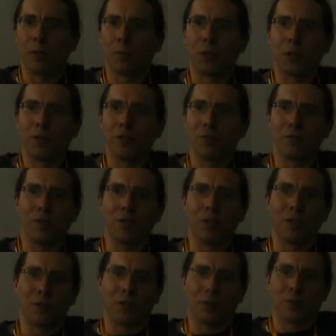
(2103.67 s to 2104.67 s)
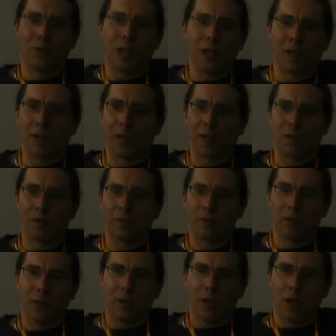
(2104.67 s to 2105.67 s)
completed the video, and
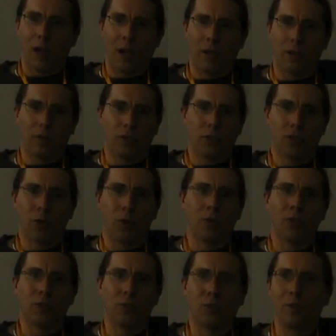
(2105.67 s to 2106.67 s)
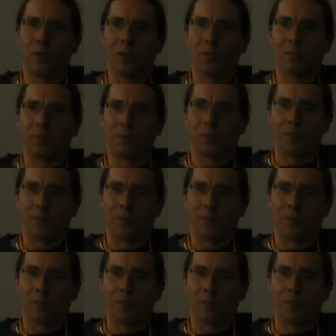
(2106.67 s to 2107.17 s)
I showed it to them